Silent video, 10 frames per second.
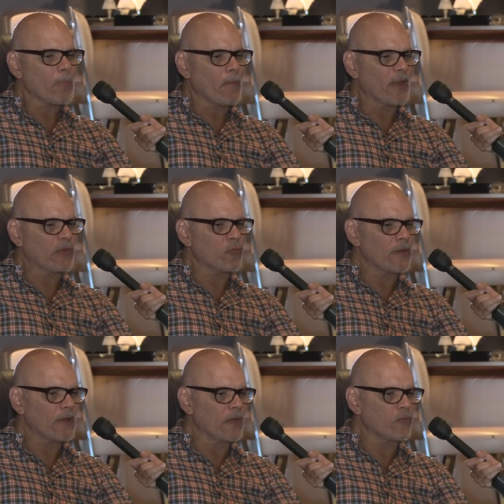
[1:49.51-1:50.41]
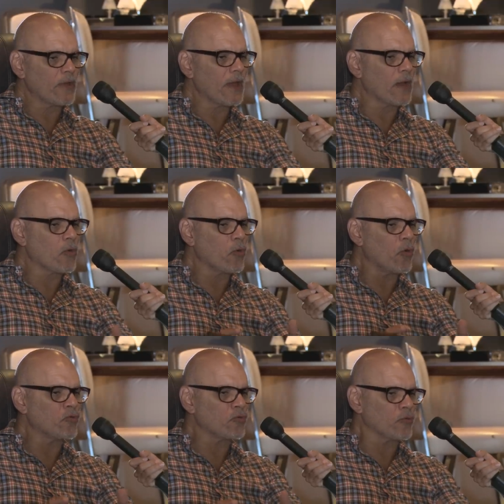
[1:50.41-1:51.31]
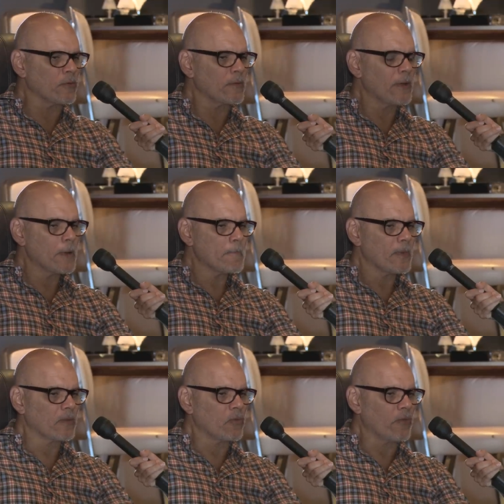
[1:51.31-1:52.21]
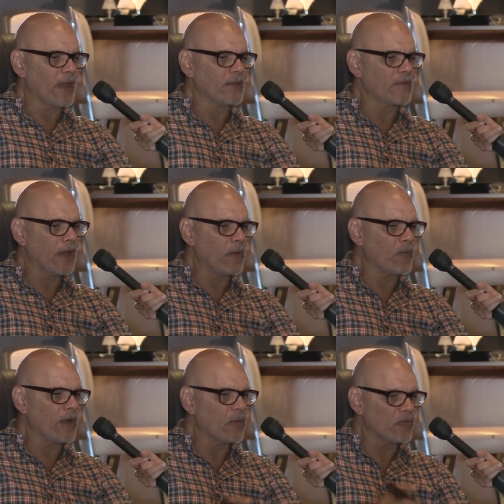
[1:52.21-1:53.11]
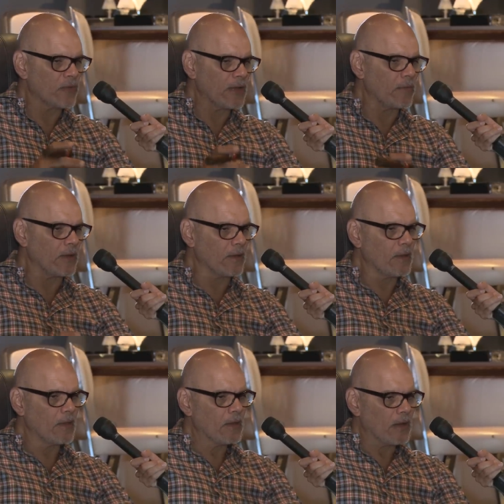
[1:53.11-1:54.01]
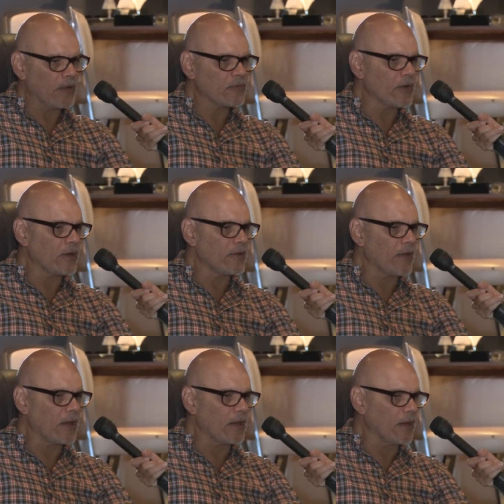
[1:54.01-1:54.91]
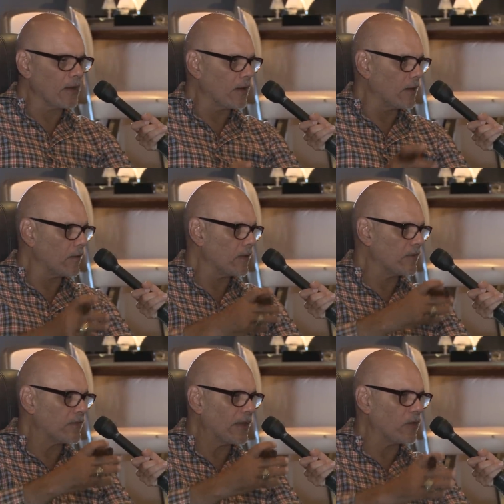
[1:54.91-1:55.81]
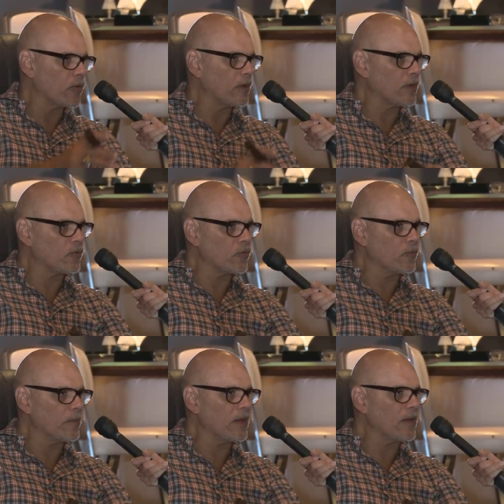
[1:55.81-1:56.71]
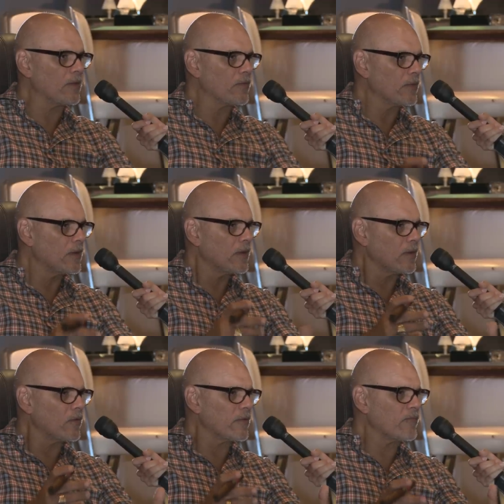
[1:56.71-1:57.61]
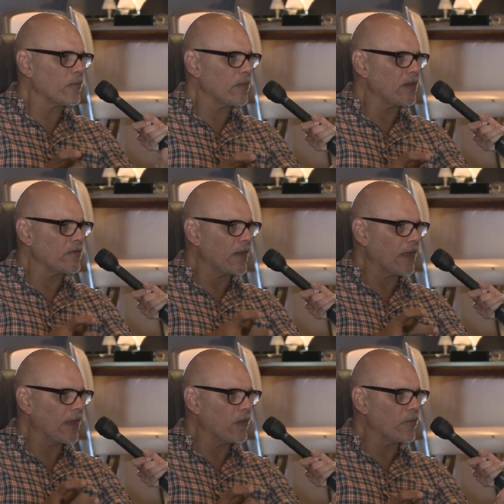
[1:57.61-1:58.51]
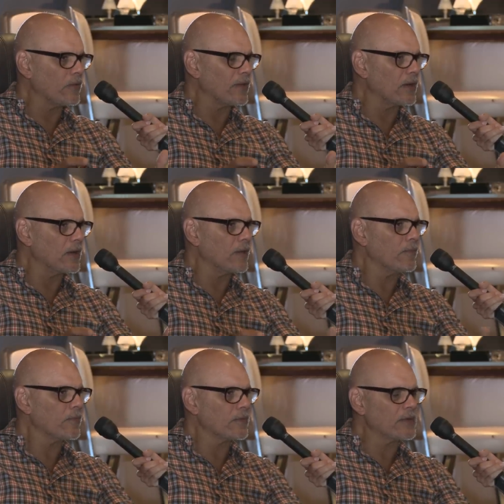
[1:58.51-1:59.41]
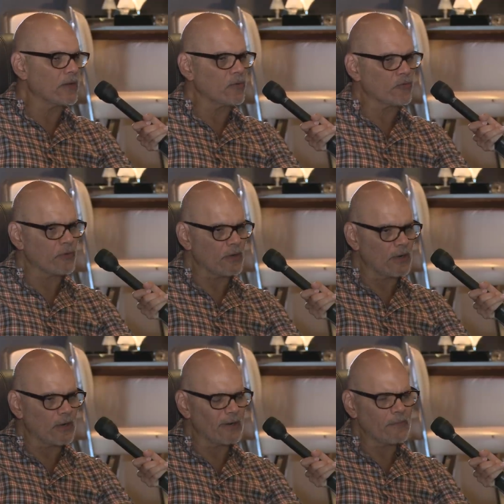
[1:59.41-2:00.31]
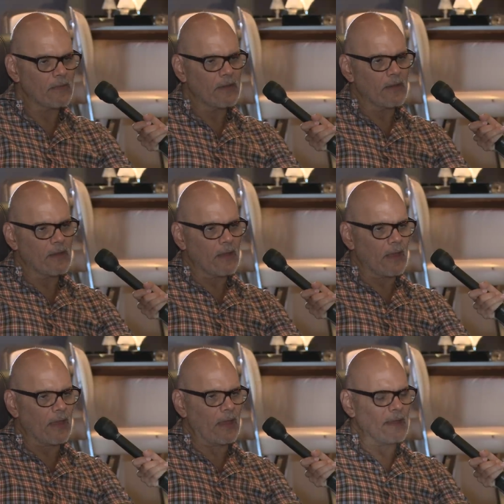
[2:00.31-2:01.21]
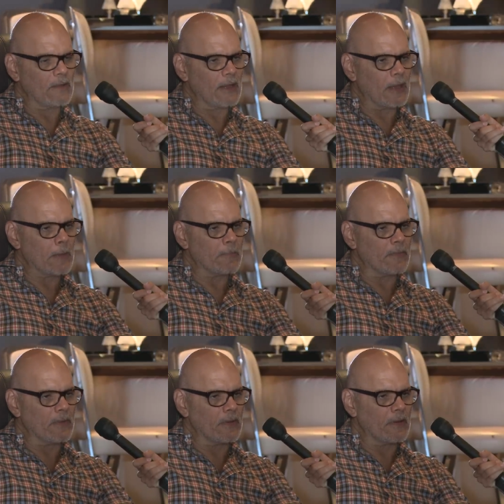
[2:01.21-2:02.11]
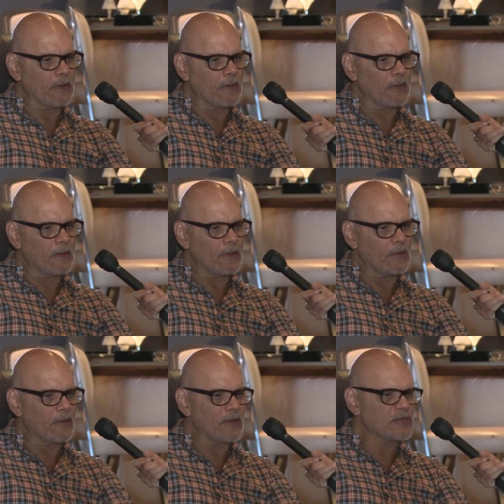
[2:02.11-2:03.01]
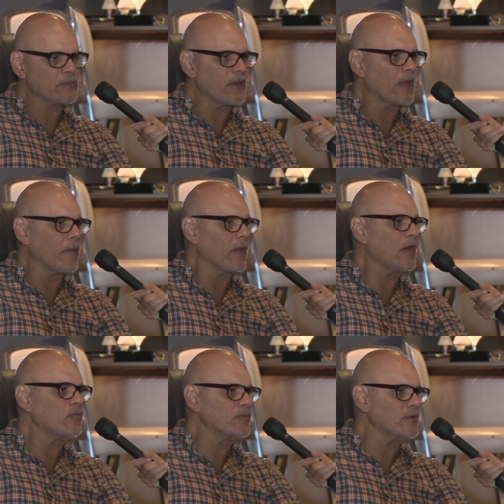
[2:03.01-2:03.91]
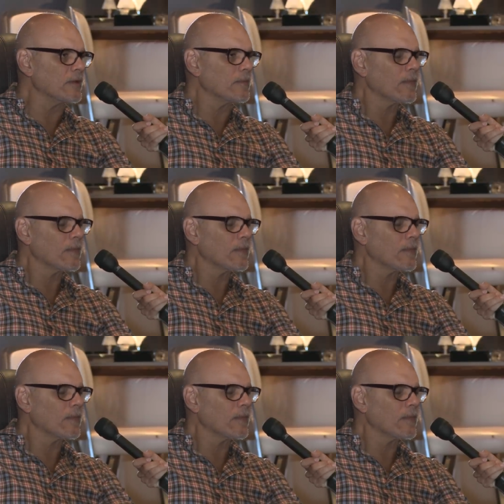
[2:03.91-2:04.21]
But as we as we got closer to that time when I was leaving, I started taking uh, Lissette and Ernie to meetings, you know, different meetings that I had with uh, General Cigar, and uh, you know, they just became interested.